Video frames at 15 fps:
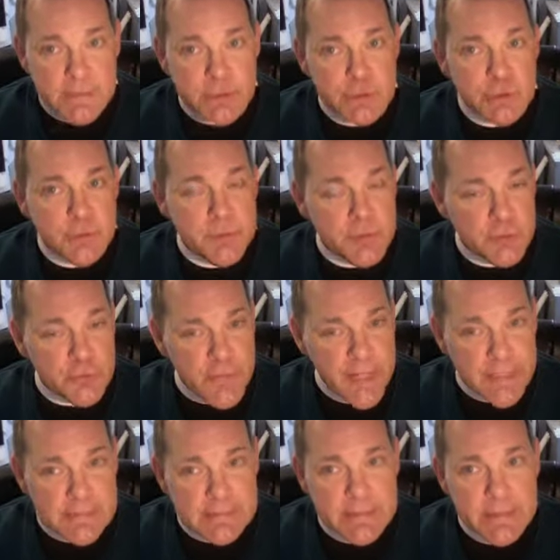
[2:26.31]
it should be
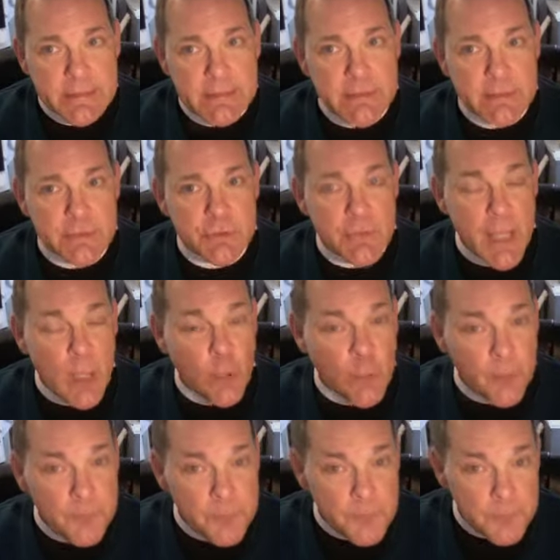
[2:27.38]
translated into how
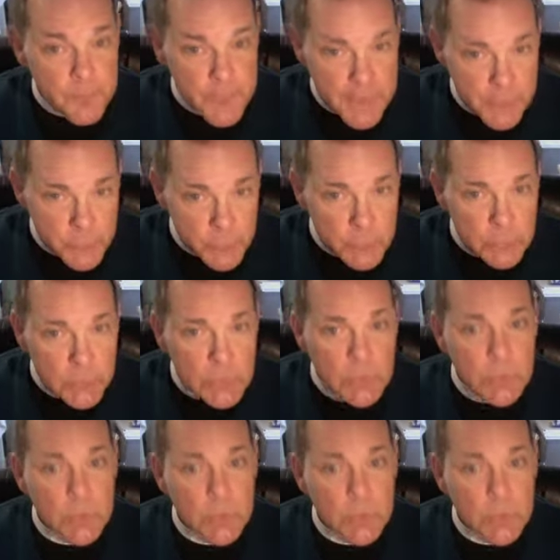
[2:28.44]
a people